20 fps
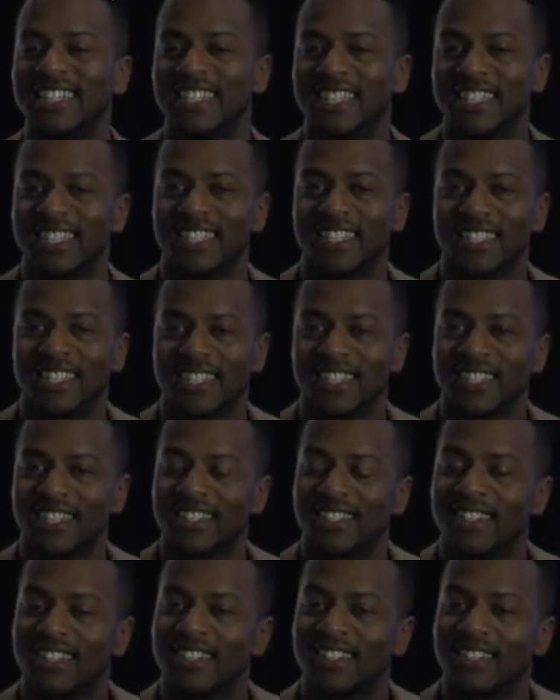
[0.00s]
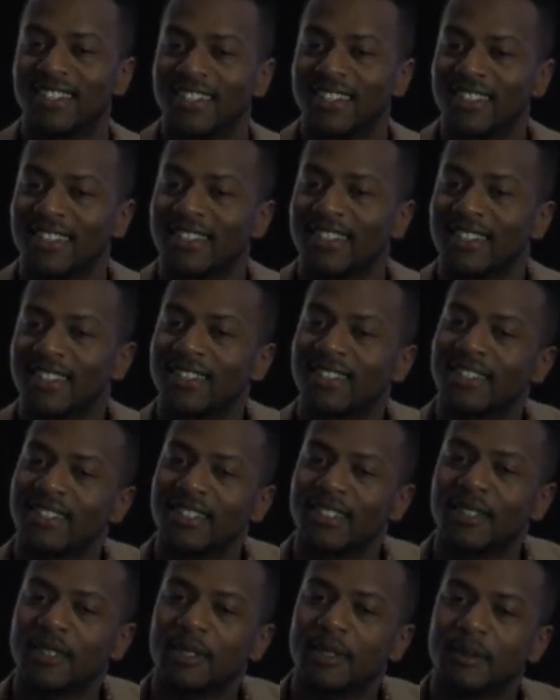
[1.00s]

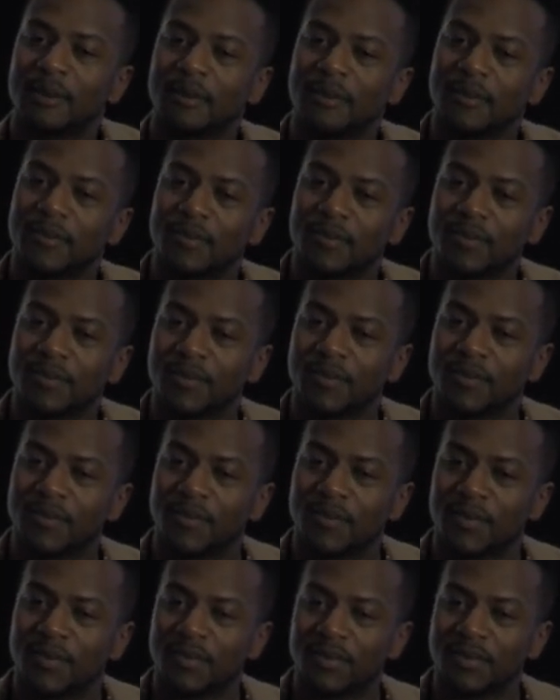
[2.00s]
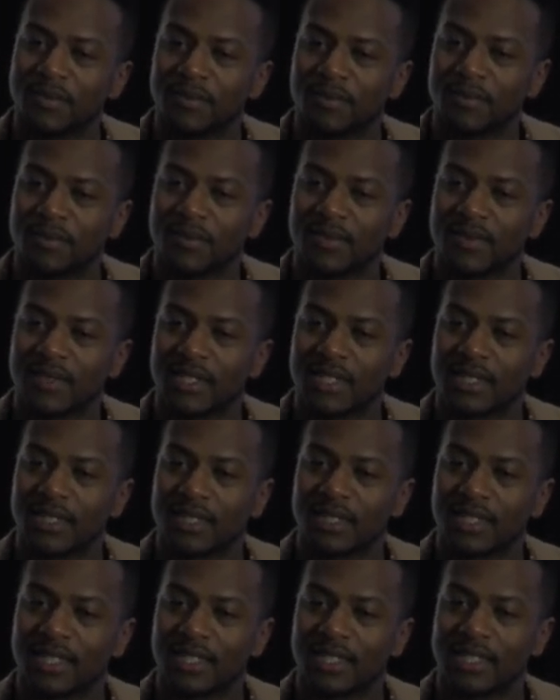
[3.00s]

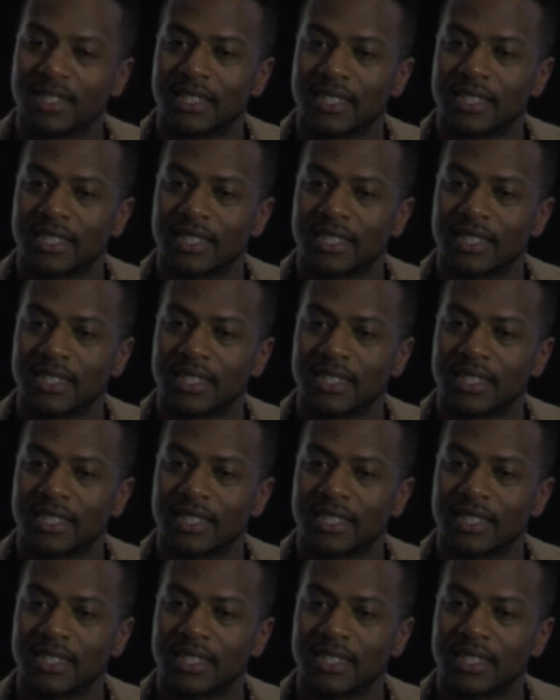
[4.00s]
Nothing is said.